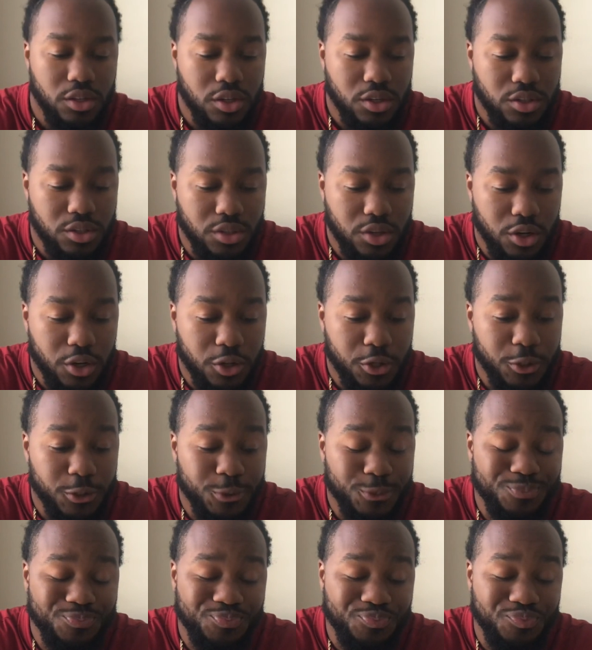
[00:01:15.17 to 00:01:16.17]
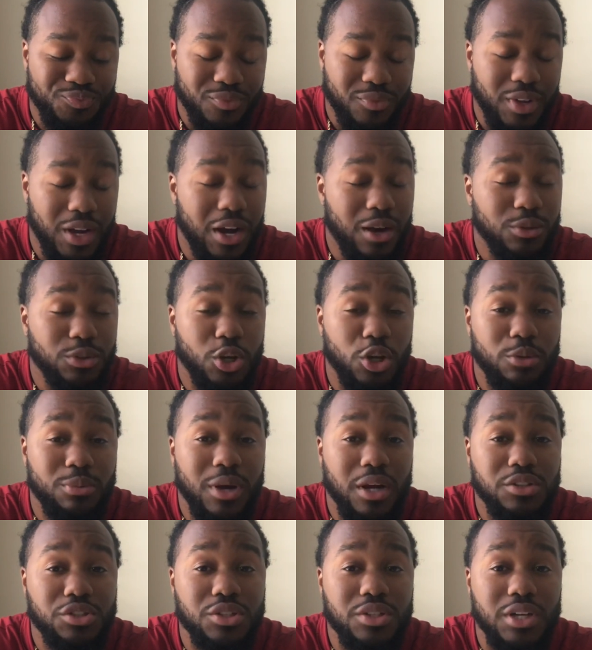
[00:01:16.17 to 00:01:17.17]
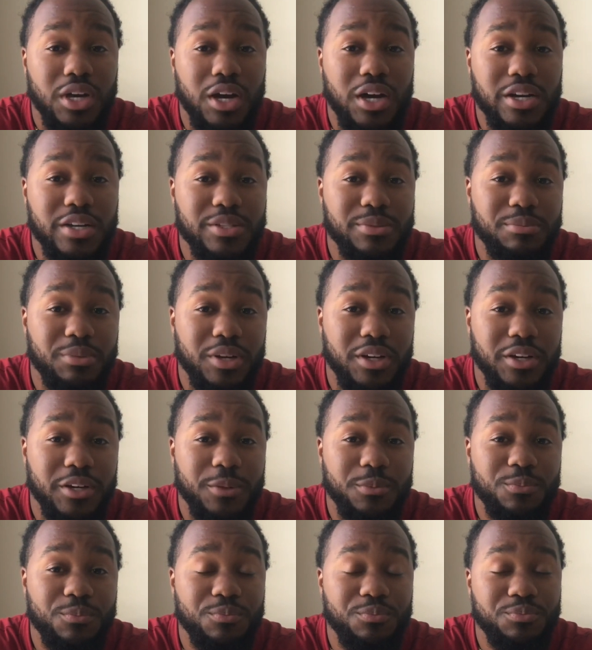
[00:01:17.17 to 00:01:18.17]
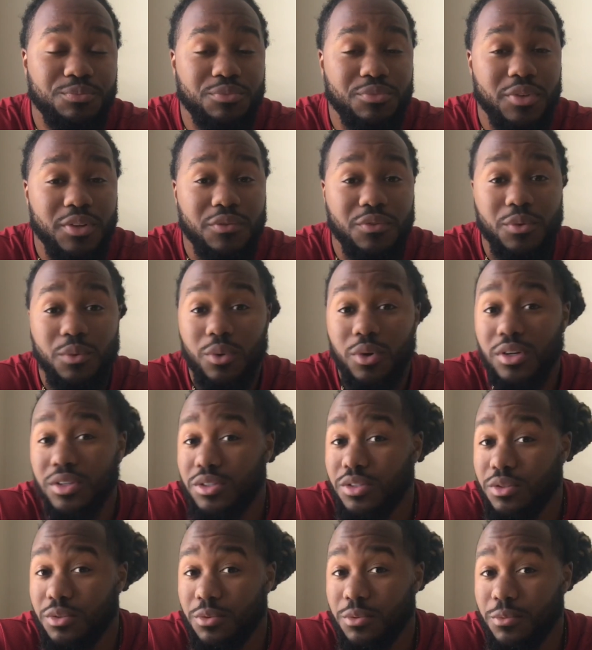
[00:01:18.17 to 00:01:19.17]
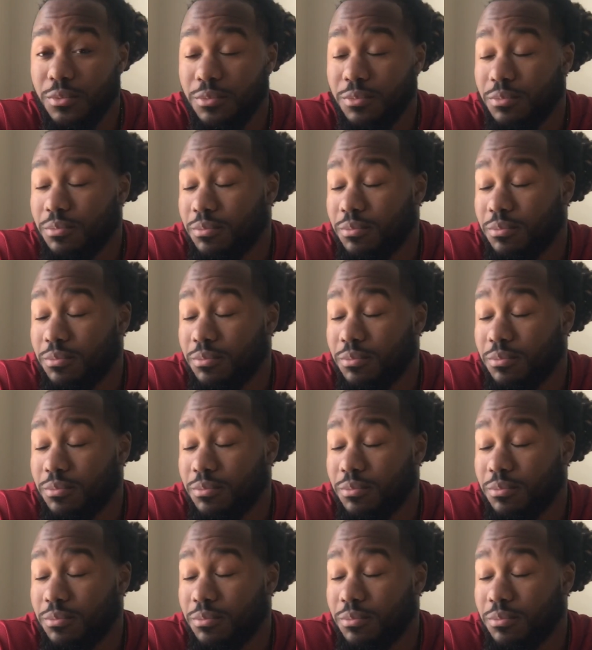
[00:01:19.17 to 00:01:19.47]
So, I don't know about you guys, but if you want to,